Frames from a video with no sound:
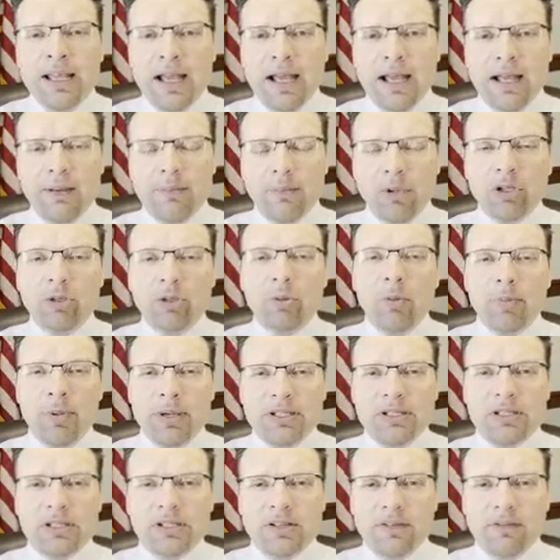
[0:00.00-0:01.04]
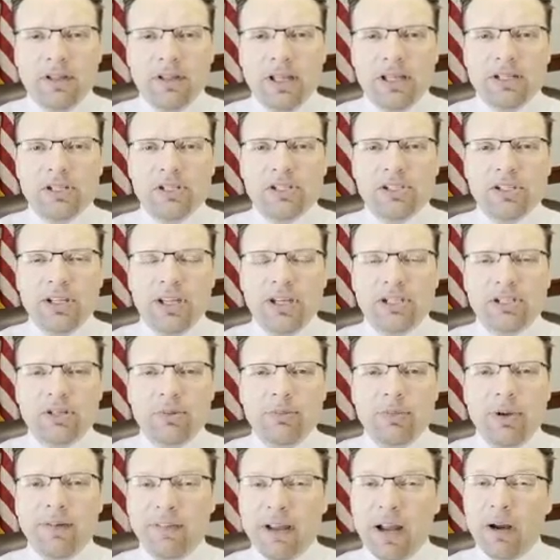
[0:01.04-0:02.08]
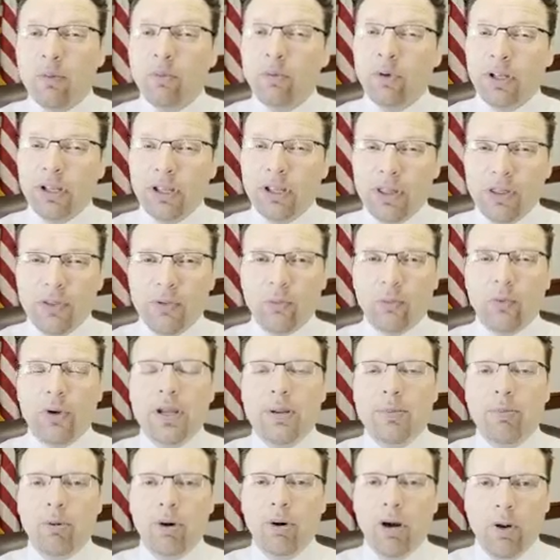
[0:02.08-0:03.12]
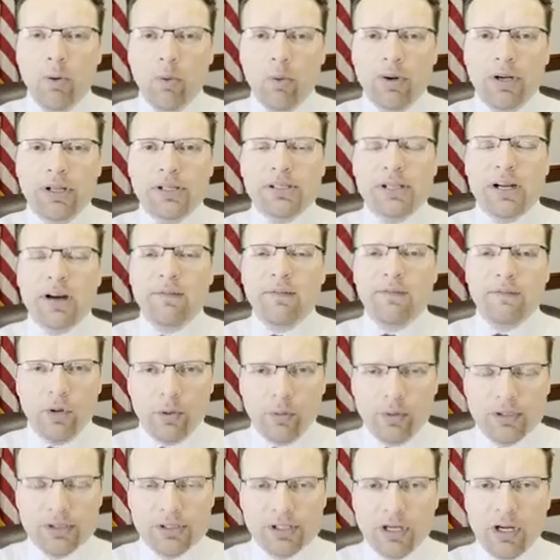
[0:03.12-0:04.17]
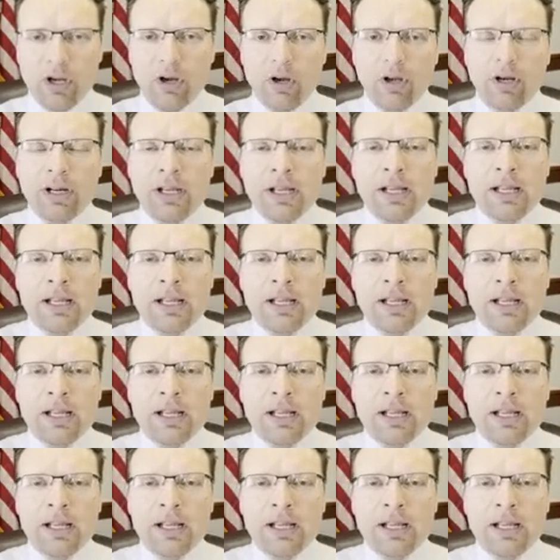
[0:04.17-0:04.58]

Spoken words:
multiple pieces of legislation, but I've got really three priorities that I'm focusing on.